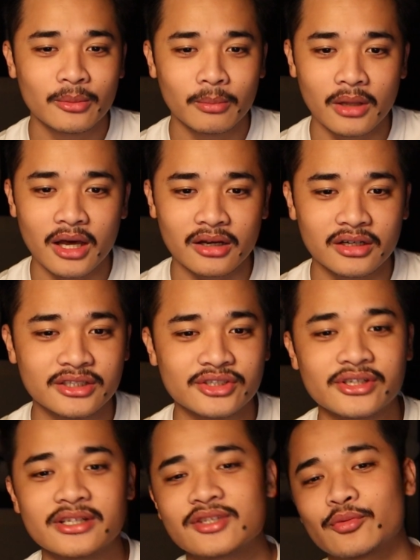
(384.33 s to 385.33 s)
Block
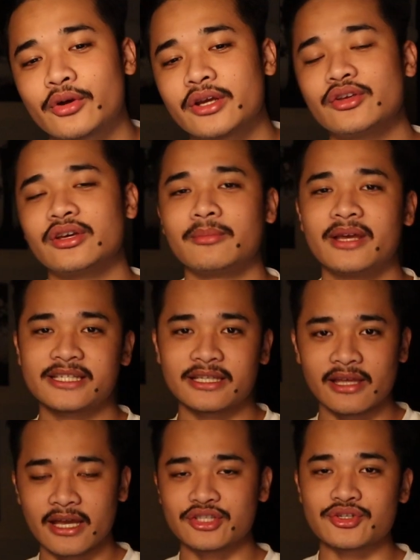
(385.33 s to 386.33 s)
Hunters, where you can
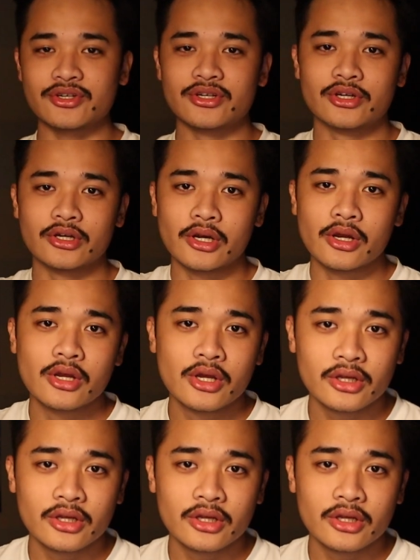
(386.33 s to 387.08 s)
basically enter your